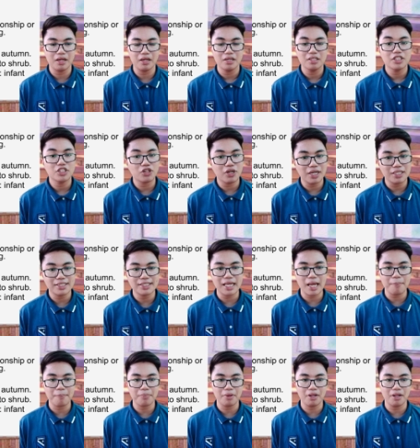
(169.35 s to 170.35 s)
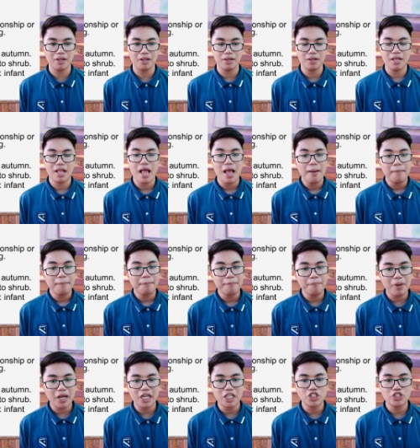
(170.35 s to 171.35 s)
So example,
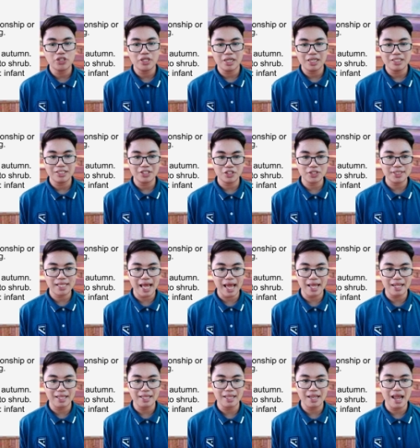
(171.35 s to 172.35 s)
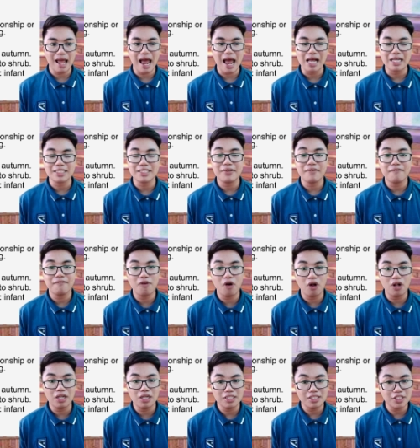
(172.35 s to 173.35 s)
beige is to tan as
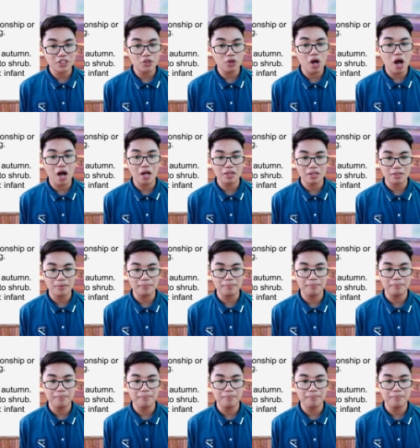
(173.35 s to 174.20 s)
fall is to autumn.